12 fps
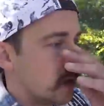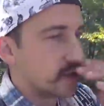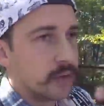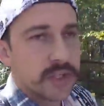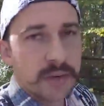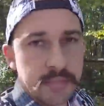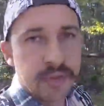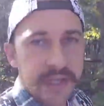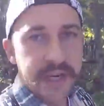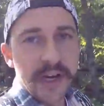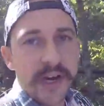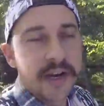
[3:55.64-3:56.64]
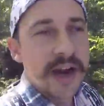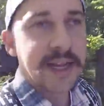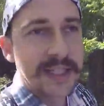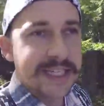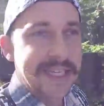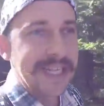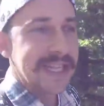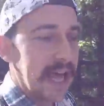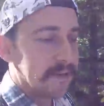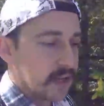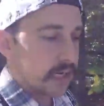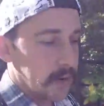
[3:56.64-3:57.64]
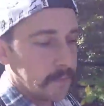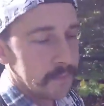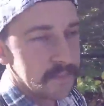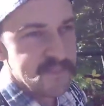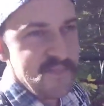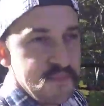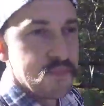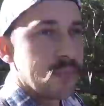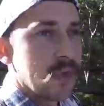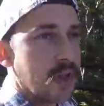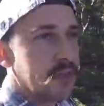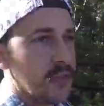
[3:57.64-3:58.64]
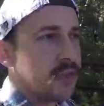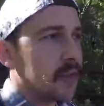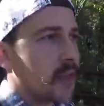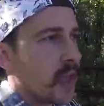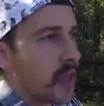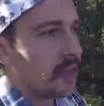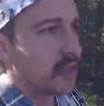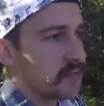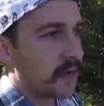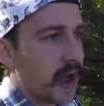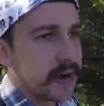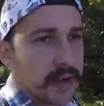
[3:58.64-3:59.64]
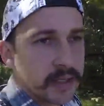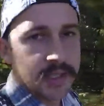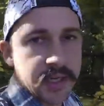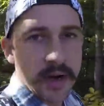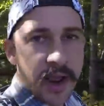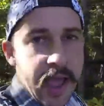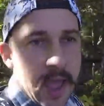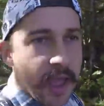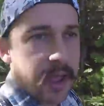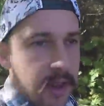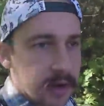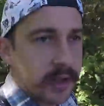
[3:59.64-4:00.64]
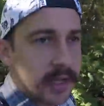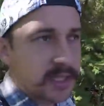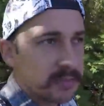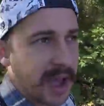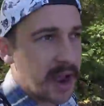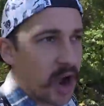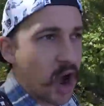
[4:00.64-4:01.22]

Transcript: So it was completed in 1911, this viaduct here, and it's about